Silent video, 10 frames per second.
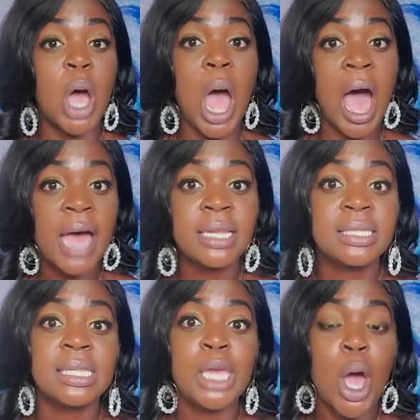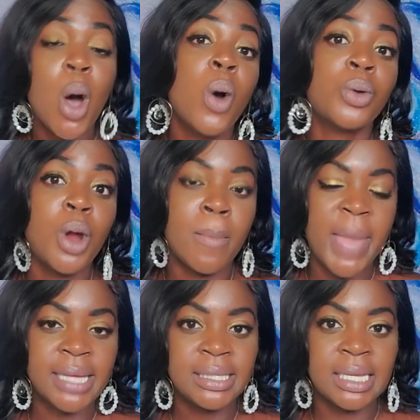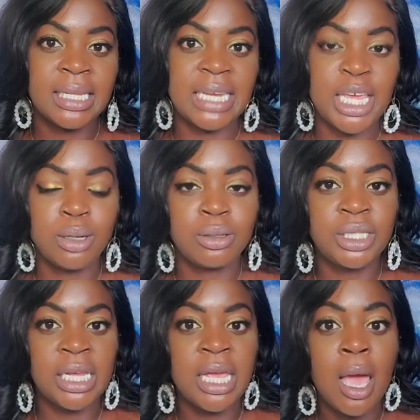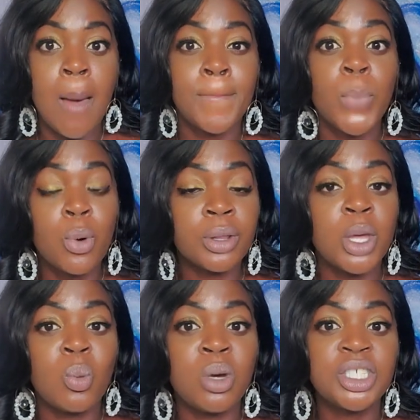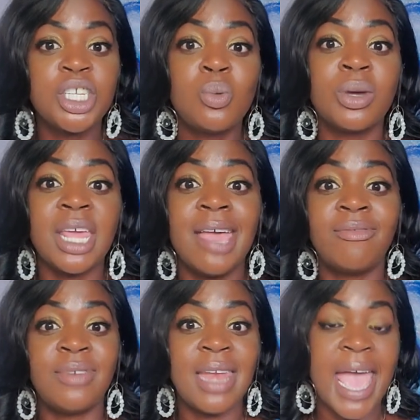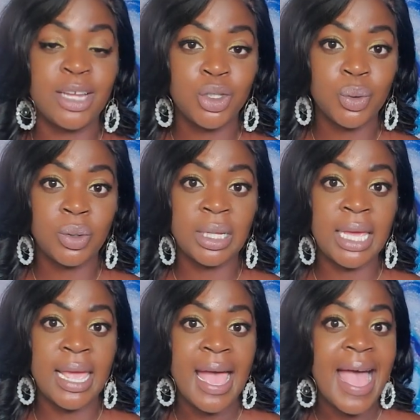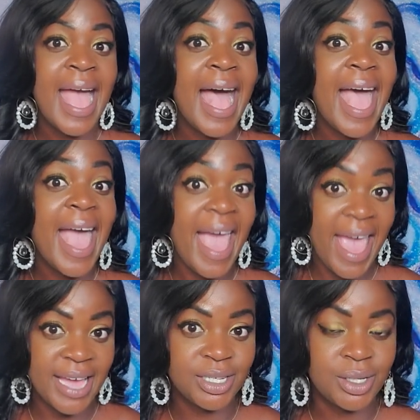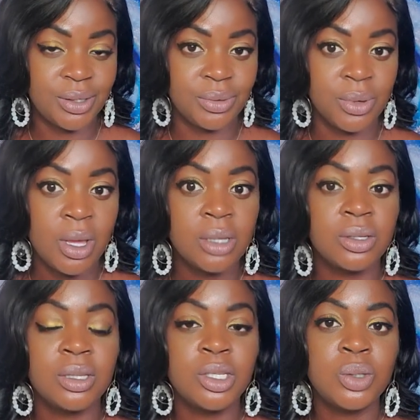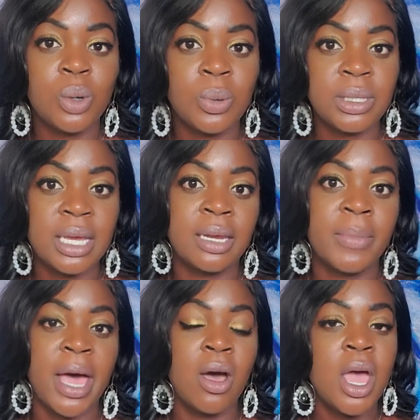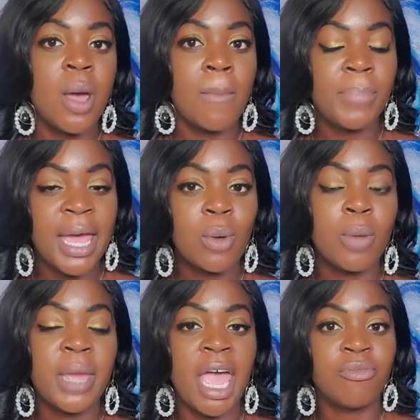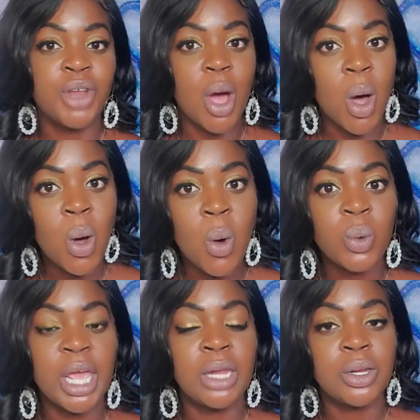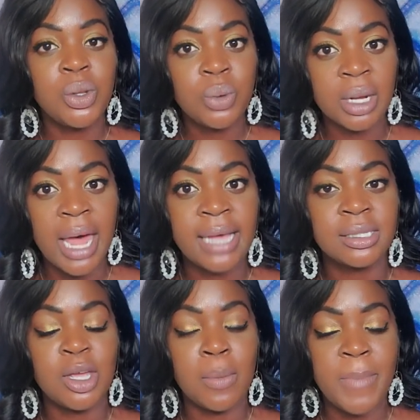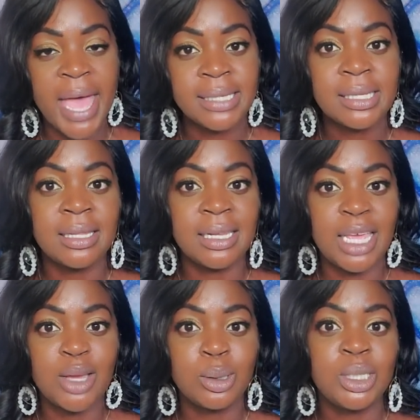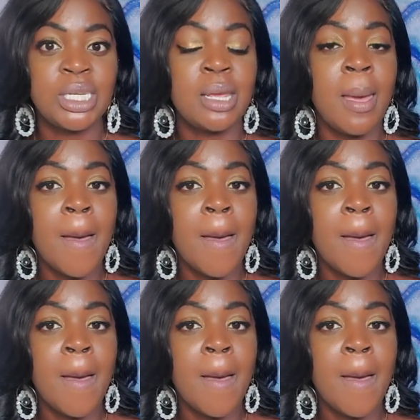honestly own her masculine energy more than what she would have naturally had to. So this is what we're thinking about. Black women have to own and utilize their masculine energy